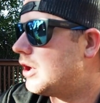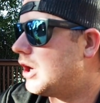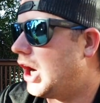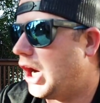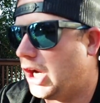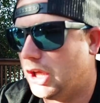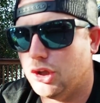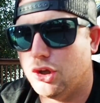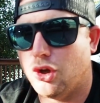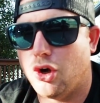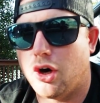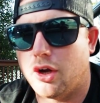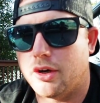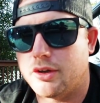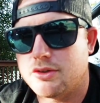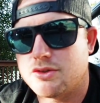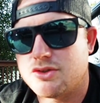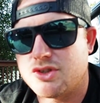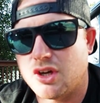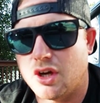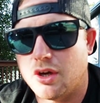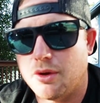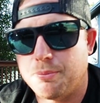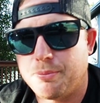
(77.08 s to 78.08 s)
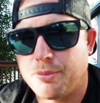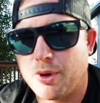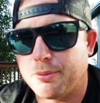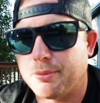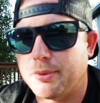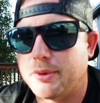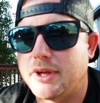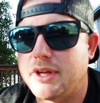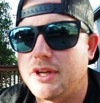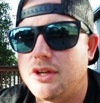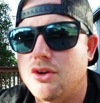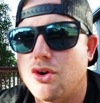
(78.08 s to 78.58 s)
a lot. So
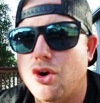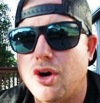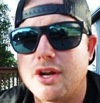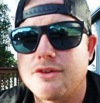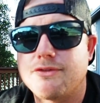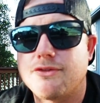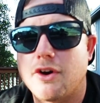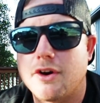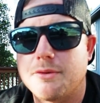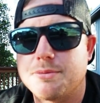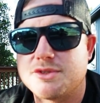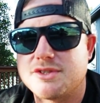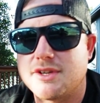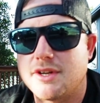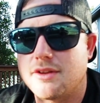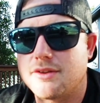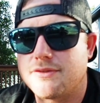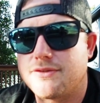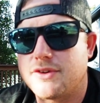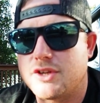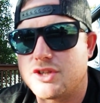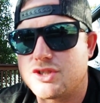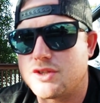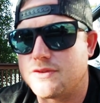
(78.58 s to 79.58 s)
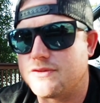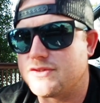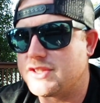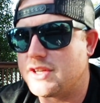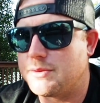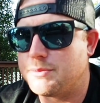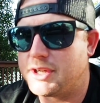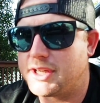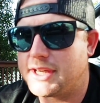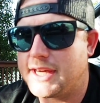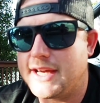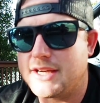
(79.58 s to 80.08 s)
probably 95% of the fish you've
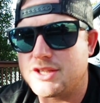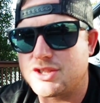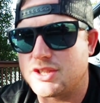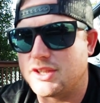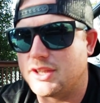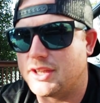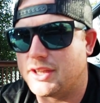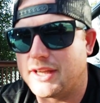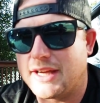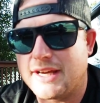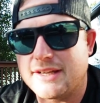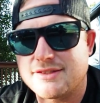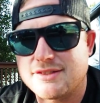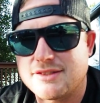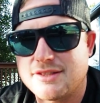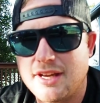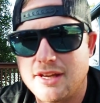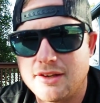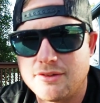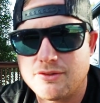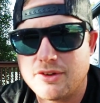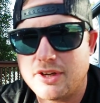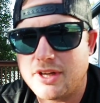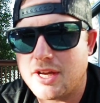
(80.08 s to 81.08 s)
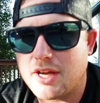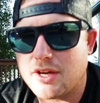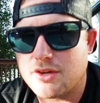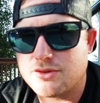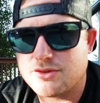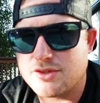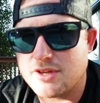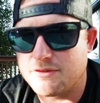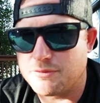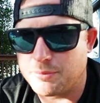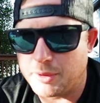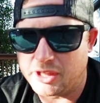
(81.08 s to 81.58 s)
seen me catch in the last 10
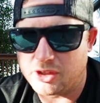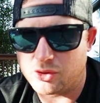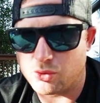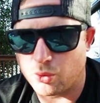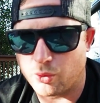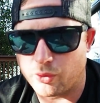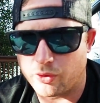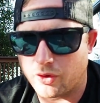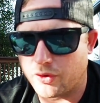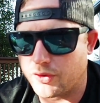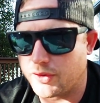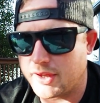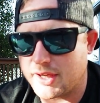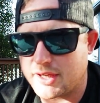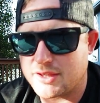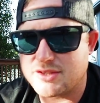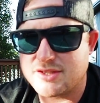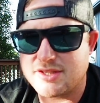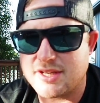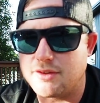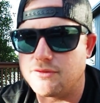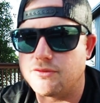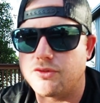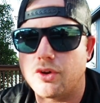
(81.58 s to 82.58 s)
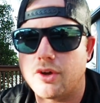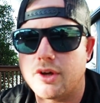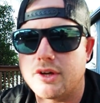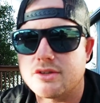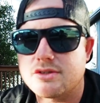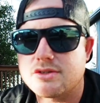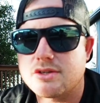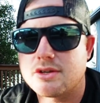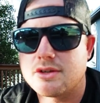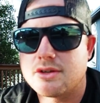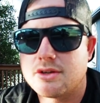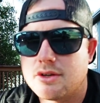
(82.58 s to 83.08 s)
videos have been caught on these 10
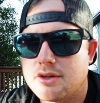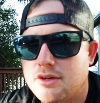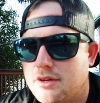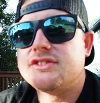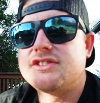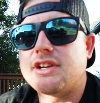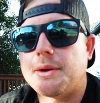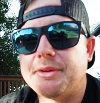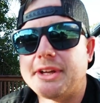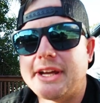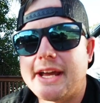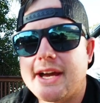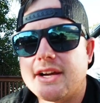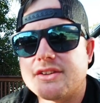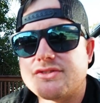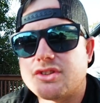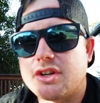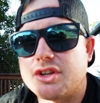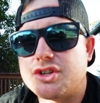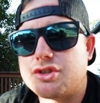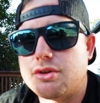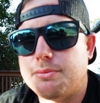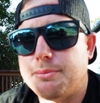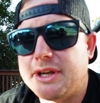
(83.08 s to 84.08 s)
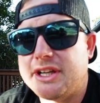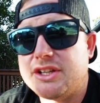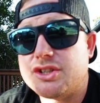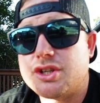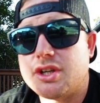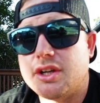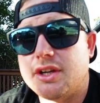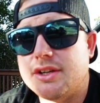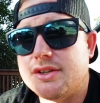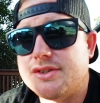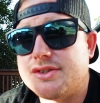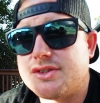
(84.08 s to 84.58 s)
flies. Something else I should
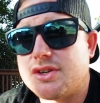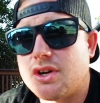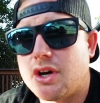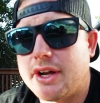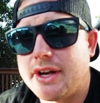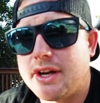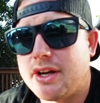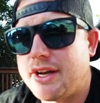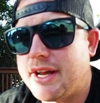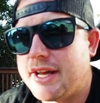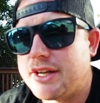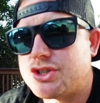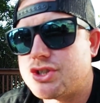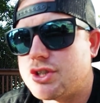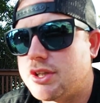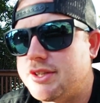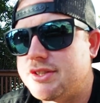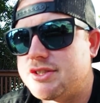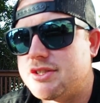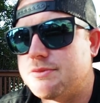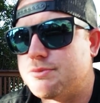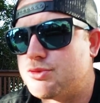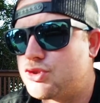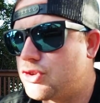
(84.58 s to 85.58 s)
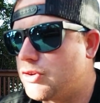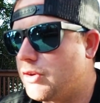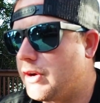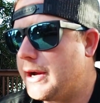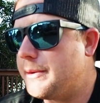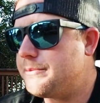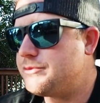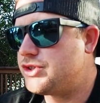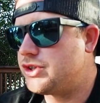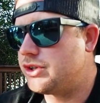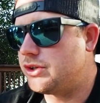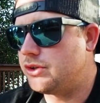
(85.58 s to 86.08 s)
mention is I don't actually
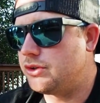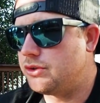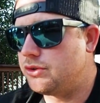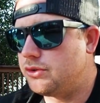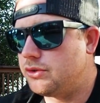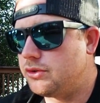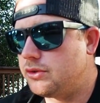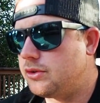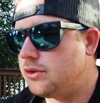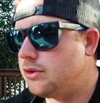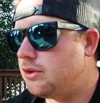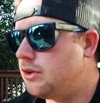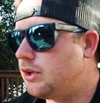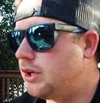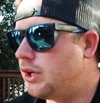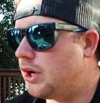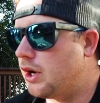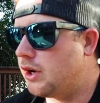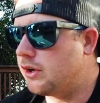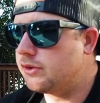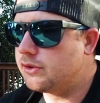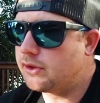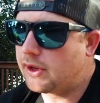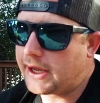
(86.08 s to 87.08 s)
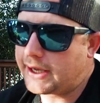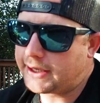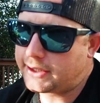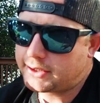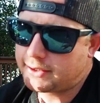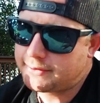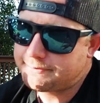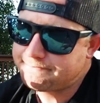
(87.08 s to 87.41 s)
subscribe to, like,